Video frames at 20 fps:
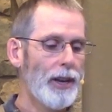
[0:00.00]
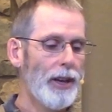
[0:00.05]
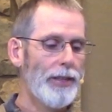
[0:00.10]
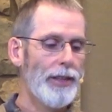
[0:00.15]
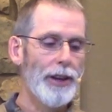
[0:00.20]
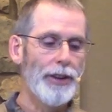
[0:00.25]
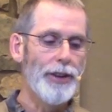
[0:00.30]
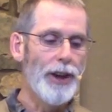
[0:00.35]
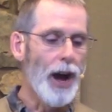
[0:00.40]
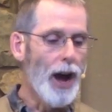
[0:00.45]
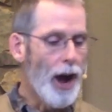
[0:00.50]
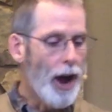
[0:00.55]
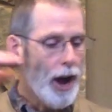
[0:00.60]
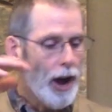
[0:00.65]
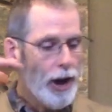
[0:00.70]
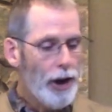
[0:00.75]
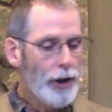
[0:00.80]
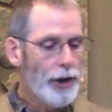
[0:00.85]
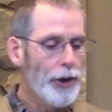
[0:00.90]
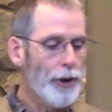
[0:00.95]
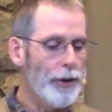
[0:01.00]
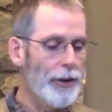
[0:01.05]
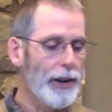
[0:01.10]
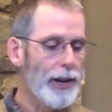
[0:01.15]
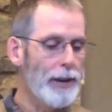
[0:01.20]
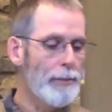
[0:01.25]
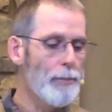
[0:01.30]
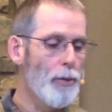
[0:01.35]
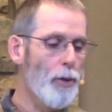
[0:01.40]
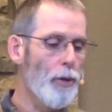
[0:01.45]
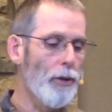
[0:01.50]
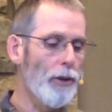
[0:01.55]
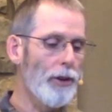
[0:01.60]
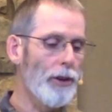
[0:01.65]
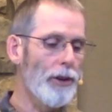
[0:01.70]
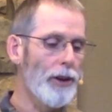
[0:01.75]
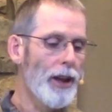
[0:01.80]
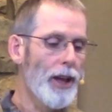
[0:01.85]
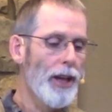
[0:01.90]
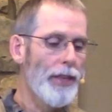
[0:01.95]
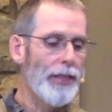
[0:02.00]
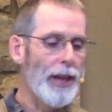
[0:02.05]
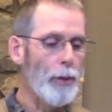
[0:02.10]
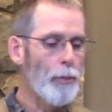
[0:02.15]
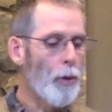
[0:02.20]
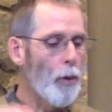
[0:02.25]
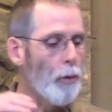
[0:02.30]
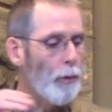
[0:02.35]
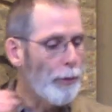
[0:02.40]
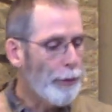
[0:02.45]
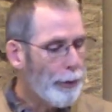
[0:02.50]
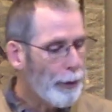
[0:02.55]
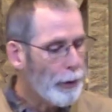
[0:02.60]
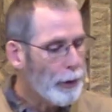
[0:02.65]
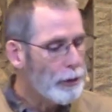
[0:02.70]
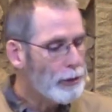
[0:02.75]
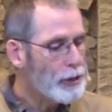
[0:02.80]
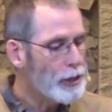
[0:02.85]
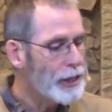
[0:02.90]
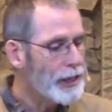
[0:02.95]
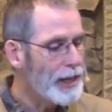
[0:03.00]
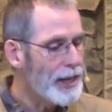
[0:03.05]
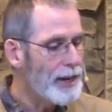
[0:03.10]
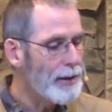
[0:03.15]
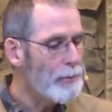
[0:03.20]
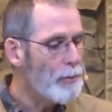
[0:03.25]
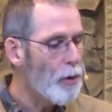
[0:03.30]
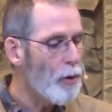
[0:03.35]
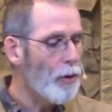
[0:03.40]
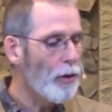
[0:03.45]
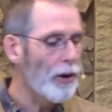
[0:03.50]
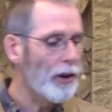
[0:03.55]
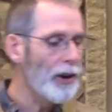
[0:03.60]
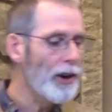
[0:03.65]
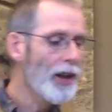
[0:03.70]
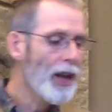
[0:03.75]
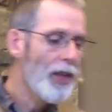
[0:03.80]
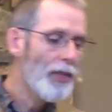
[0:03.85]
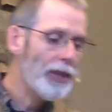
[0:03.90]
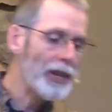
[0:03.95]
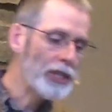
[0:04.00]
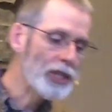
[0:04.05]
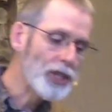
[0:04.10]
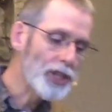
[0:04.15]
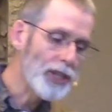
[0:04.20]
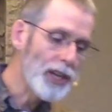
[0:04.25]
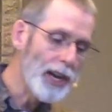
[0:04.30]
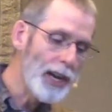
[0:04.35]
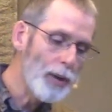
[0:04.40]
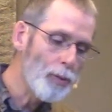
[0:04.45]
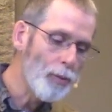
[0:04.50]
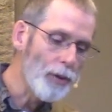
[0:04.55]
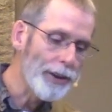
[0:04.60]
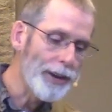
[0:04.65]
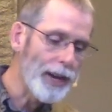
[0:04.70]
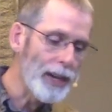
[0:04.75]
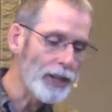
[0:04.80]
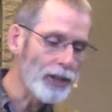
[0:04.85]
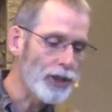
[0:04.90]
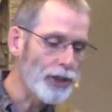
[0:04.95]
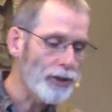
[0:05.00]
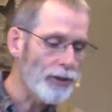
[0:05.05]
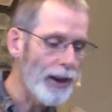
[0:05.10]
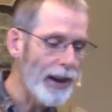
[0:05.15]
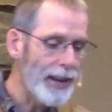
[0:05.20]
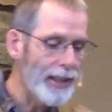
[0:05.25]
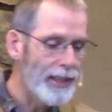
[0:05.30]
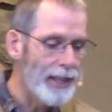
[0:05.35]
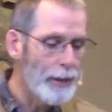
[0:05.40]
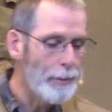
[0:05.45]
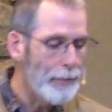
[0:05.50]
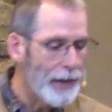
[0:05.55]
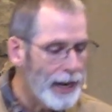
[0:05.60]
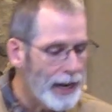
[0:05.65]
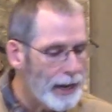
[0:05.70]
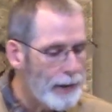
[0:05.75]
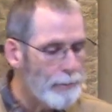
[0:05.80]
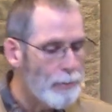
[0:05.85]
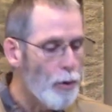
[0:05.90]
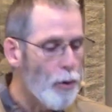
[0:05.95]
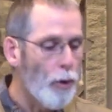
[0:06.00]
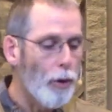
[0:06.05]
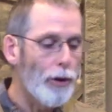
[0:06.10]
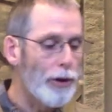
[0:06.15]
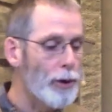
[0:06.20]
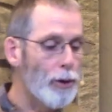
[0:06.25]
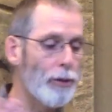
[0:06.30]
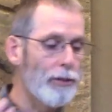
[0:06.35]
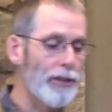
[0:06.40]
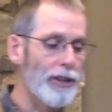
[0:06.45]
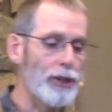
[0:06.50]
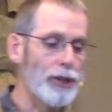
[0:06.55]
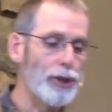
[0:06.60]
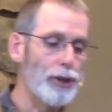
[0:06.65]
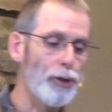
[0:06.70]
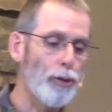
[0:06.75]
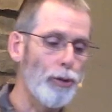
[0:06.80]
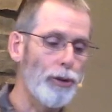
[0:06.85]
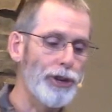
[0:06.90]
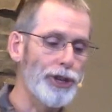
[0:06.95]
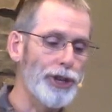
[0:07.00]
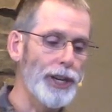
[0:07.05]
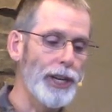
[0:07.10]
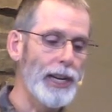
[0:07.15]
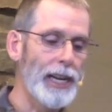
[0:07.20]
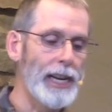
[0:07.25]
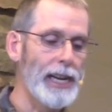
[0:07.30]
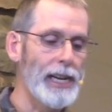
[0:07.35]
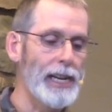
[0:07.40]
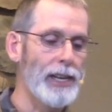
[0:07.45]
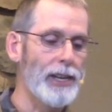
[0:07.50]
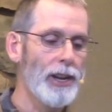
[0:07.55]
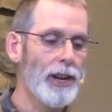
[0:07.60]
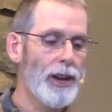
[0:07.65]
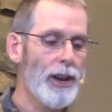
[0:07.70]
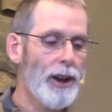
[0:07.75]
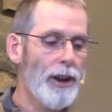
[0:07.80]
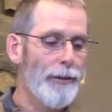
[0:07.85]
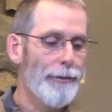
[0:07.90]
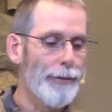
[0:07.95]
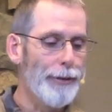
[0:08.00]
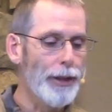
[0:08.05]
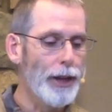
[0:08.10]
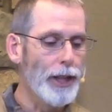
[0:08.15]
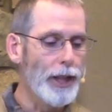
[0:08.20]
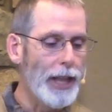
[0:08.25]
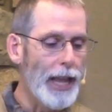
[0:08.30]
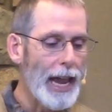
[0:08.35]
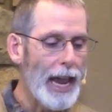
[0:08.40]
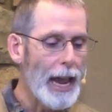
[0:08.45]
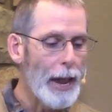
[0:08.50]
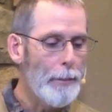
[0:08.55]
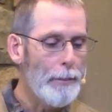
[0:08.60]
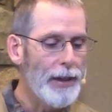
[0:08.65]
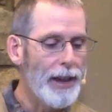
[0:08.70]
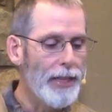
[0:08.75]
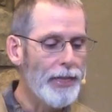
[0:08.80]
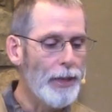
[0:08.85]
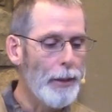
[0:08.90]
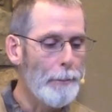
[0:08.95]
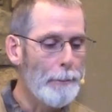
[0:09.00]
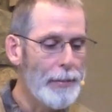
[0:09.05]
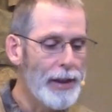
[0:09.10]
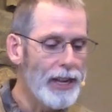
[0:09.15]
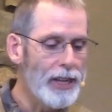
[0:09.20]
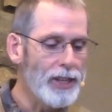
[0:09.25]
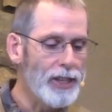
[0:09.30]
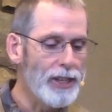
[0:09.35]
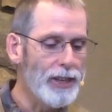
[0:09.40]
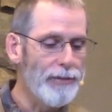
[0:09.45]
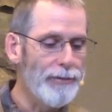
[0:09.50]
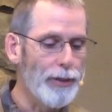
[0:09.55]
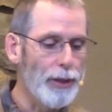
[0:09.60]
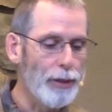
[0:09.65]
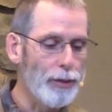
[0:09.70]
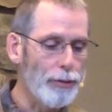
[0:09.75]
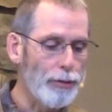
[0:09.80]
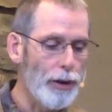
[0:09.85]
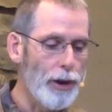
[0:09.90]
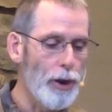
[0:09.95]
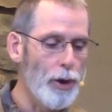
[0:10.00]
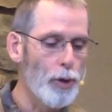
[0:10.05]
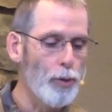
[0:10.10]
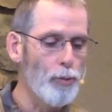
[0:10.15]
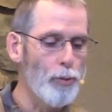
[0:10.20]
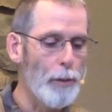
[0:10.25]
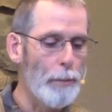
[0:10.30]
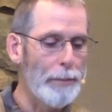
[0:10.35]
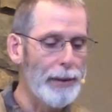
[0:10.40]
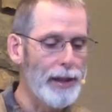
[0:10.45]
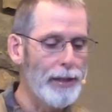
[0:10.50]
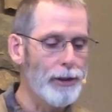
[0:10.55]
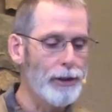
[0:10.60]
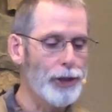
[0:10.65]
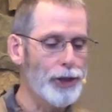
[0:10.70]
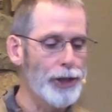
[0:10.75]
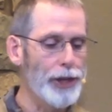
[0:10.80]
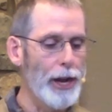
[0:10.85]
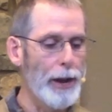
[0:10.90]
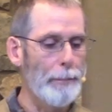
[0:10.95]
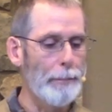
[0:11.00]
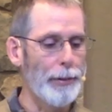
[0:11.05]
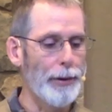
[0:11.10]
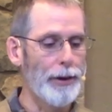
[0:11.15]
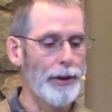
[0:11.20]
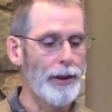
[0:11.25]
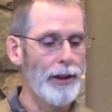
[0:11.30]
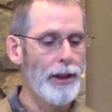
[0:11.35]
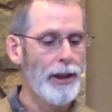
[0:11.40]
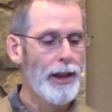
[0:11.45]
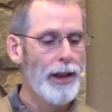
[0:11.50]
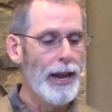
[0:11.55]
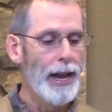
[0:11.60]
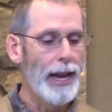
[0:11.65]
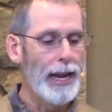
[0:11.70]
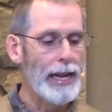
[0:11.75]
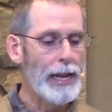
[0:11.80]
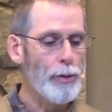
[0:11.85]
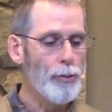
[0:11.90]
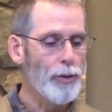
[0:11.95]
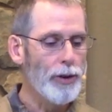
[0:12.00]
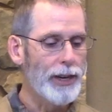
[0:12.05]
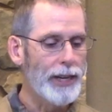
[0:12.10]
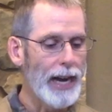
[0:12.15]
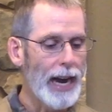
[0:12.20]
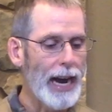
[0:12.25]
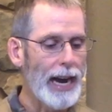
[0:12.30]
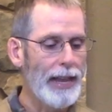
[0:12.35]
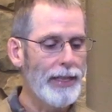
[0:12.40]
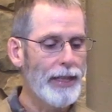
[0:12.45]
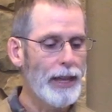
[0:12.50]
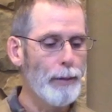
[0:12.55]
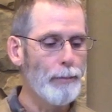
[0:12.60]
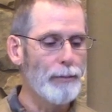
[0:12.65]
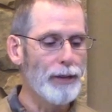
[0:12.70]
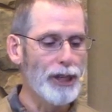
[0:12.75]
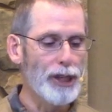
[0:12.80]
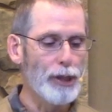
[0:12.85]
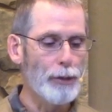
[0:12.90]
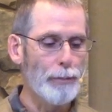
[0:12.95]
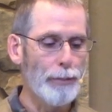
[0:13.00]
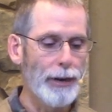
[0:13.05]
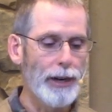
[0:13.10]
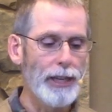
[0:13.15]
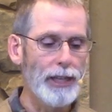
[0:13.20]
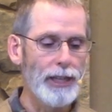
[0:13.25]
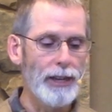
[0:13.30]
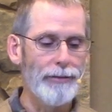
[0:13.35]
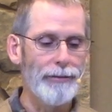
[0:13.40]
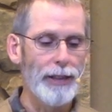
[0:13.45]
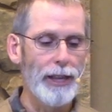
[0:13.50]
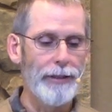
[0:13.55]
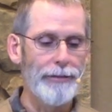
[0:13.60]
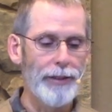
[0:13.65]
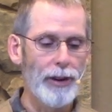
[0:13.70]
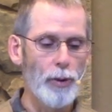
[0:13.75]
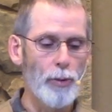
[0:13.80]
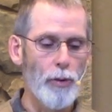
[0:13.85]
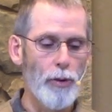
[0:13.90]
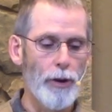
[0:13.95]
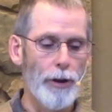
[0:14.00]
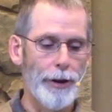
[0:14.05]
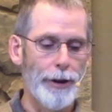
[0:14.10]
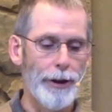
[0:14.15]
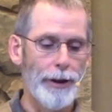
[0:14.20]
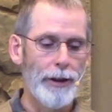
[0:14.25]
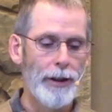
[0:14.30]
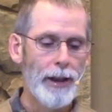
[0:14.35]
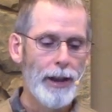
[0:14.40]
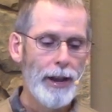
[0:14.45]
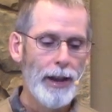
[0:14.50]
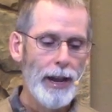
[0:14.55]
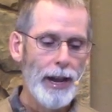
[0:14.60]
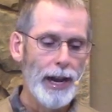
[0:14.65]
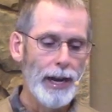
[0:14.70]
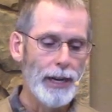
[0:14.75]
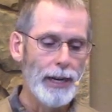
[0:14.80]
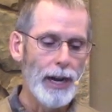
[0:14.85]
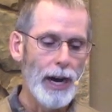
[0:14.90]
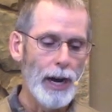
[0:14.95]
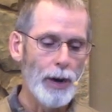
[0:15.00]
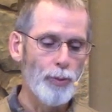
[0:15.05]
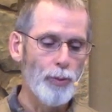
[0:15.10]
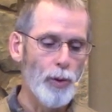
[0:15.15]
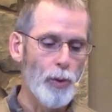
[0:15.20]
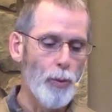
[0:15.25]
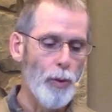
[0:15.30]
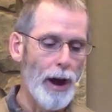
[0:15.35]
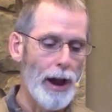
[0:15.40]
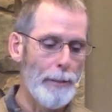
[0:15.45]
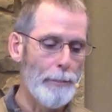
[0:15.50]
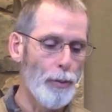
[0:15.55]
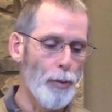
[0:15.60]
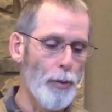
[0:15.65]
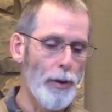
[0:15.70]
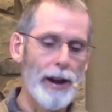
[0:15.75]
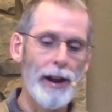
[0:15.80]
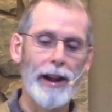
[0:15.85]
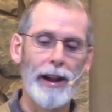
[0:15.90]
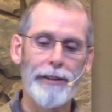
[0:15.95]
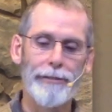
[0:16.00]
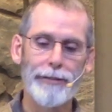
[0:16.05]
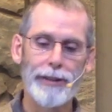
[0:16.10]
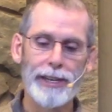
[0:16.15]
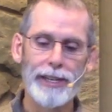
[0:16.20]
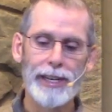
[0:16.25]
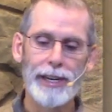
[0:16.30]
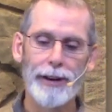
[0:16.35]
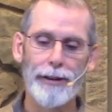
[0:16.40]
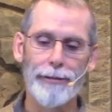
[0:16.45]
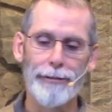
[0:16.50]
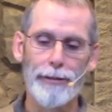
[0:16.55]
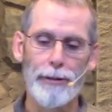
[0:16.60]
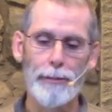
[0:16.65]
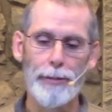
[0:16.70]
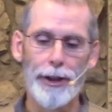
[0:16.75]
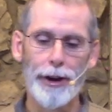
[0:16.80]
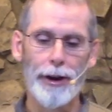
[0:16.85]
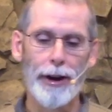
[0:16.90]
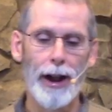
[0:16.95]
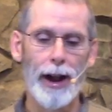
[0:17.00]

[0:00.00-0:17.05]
They'll not hunger anymore. They won't thirst anymore. The sun will not strike them anymore, nor the scorching heat. For the Lamb in the midst of the throne will be their shepherd, and he will guide them to springs of living water, and God will wipe away every tear from their